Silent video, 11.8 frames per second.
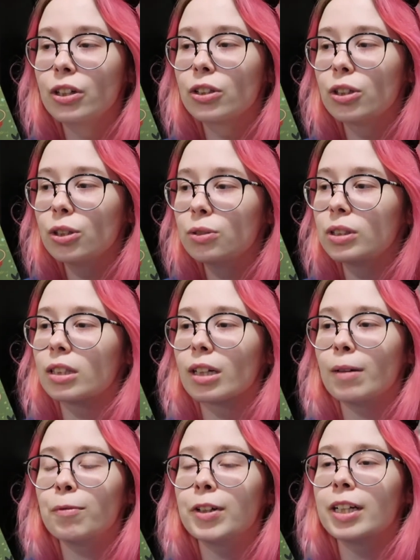cute and
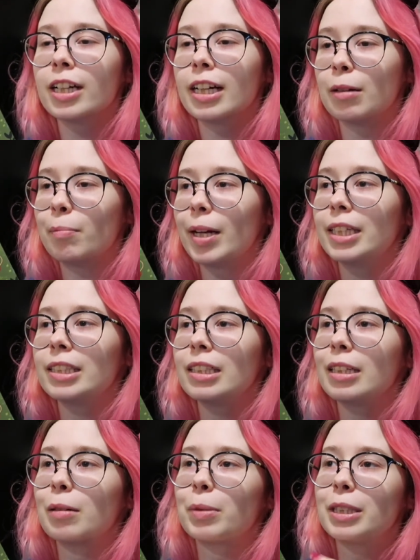comforting and
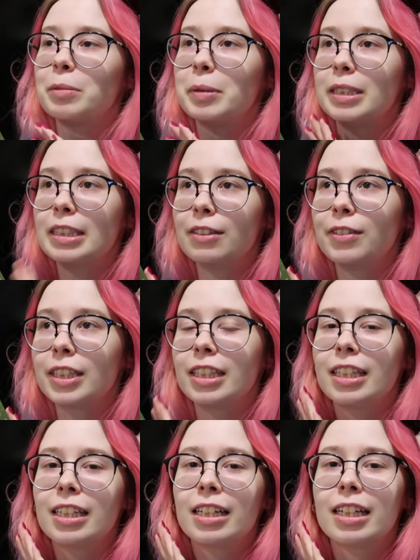amazing, but
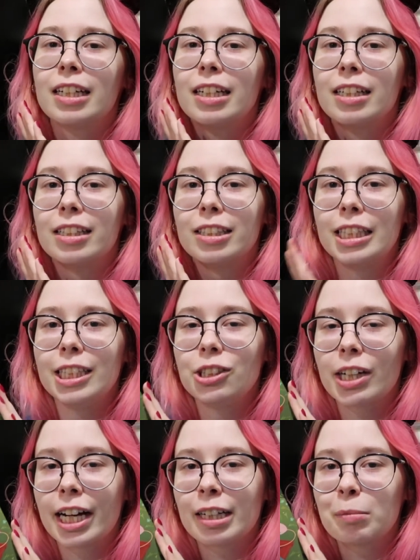specifically the Tea
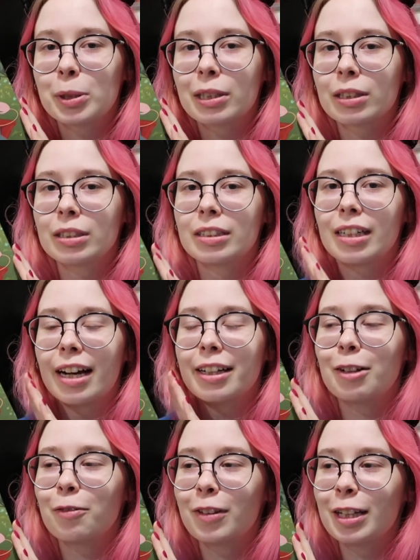Dragon books, I
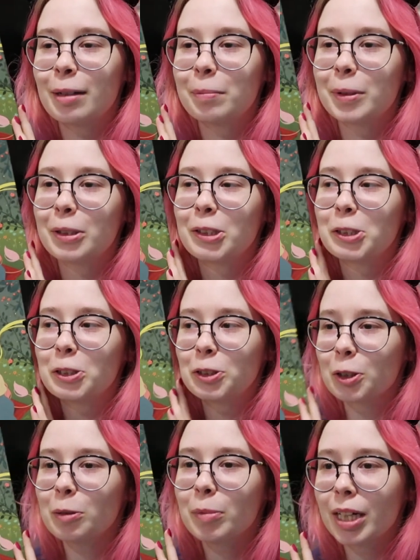love them
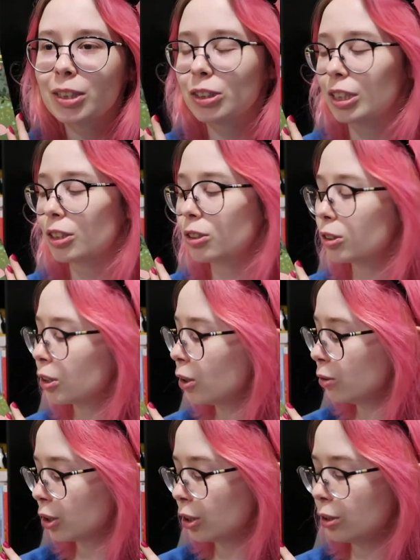so much. They're
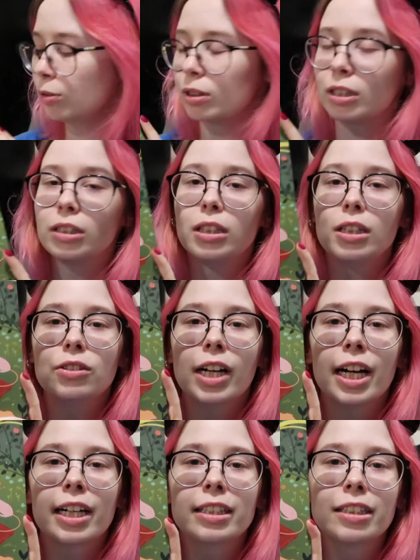so cute. The tea
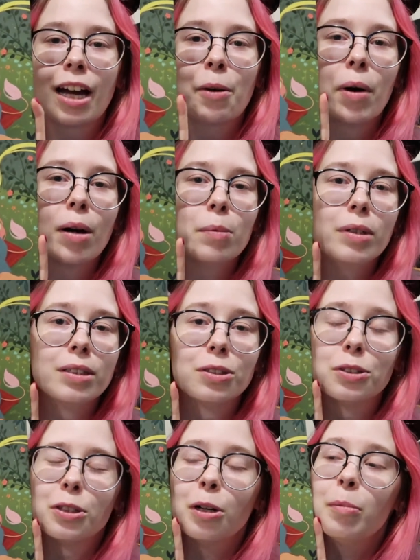dragons, I want one
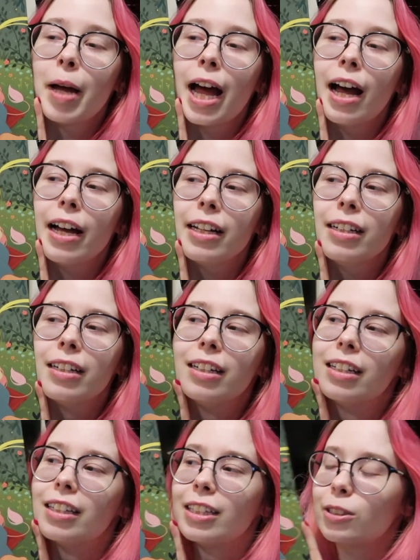so bad.
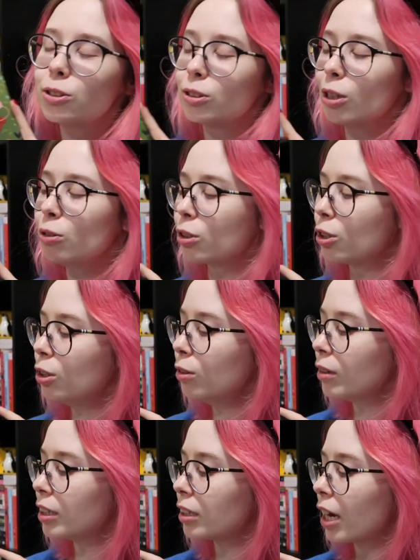They're so
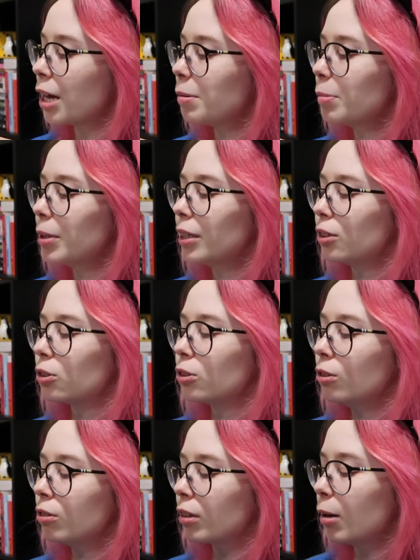cute, and Chamomile is
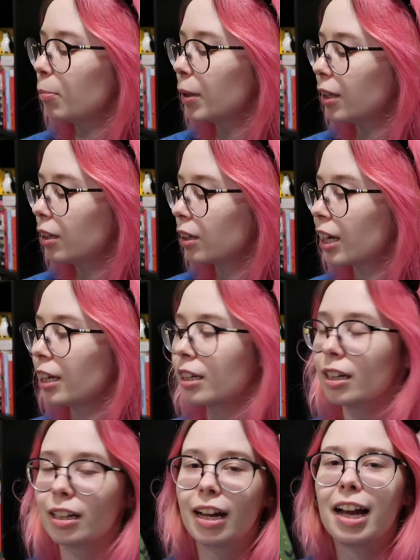so grumpy
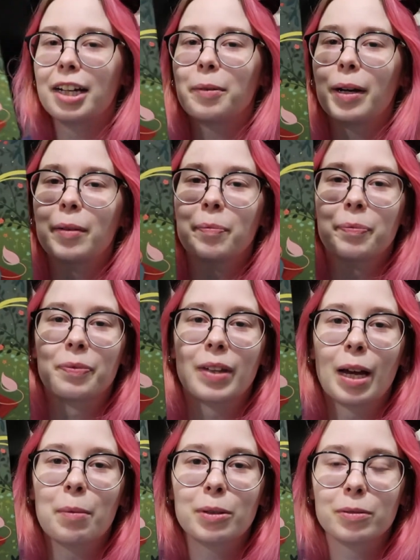looking. Anyway,
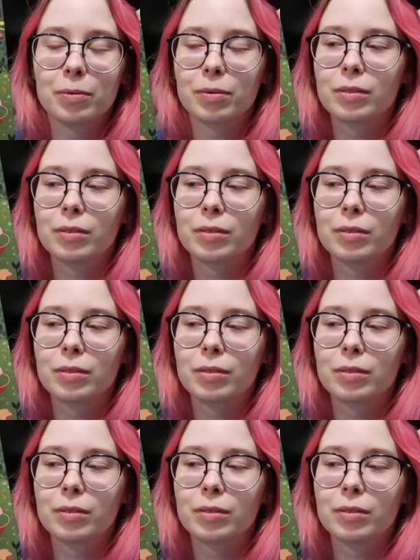I won't